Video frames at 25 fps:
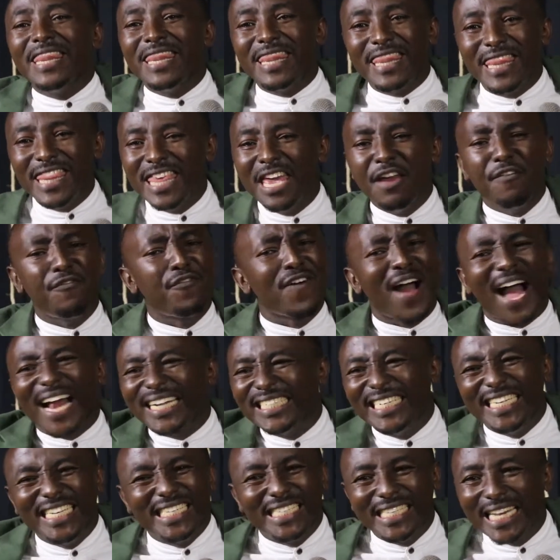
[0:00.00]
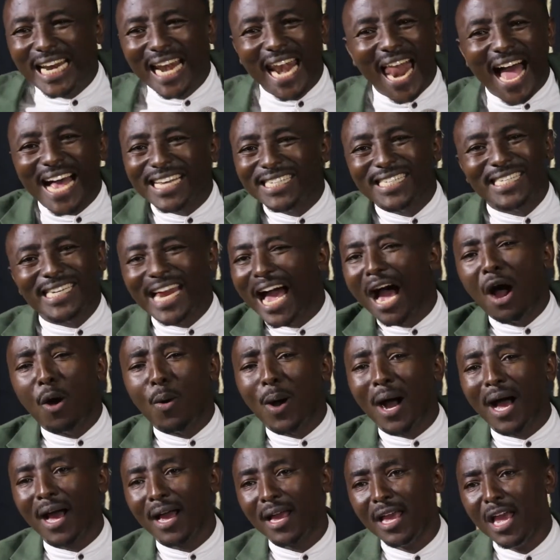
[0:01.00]
thief at his last
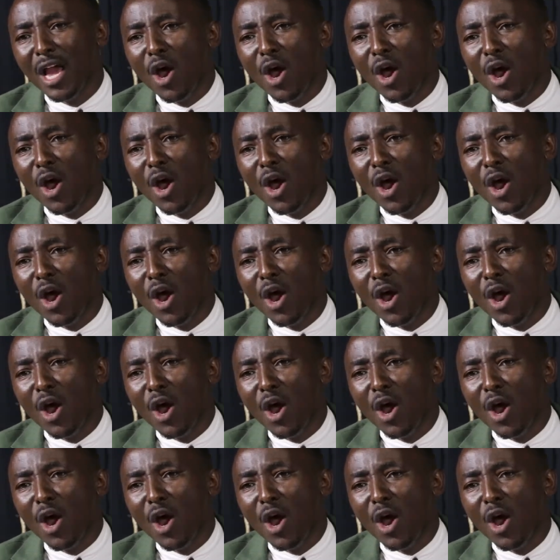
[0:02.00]
hour,